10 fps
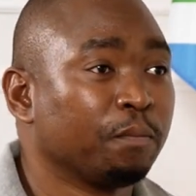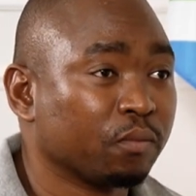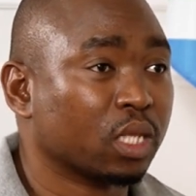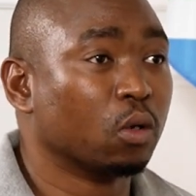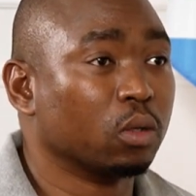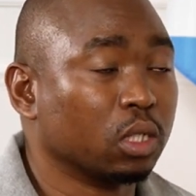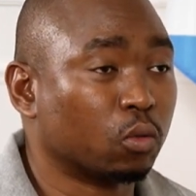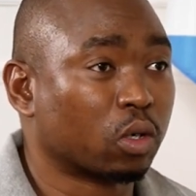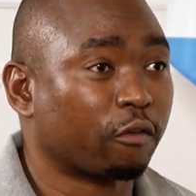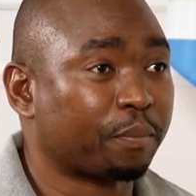It
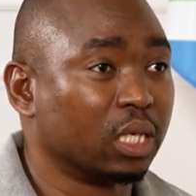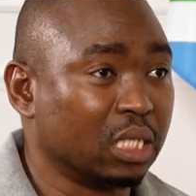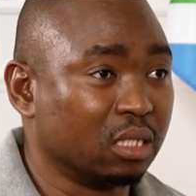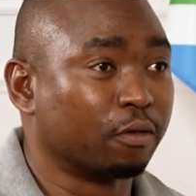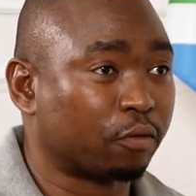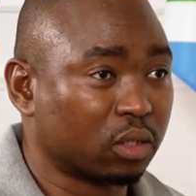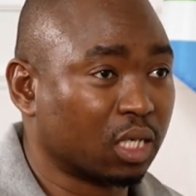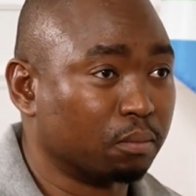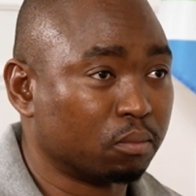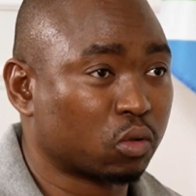would have been easy for
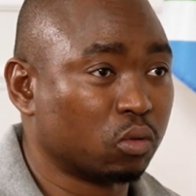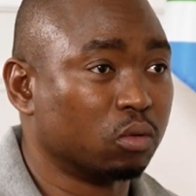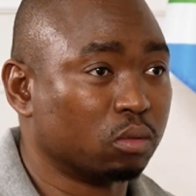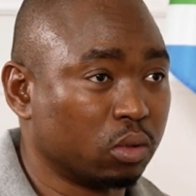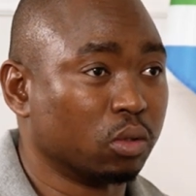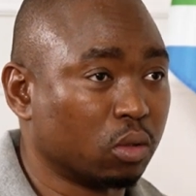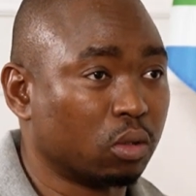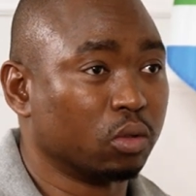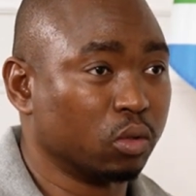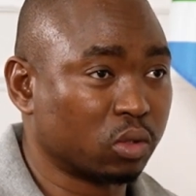them to,
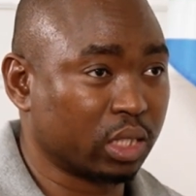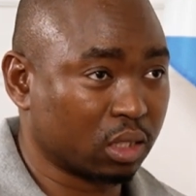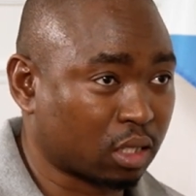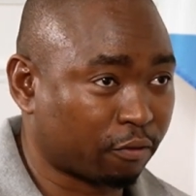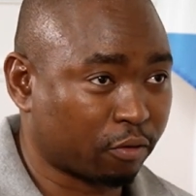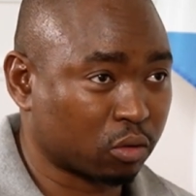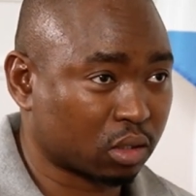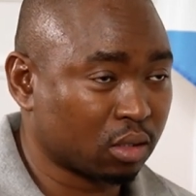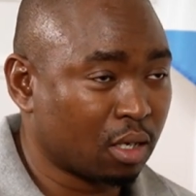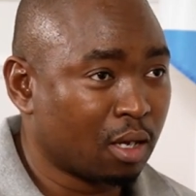use lethal force.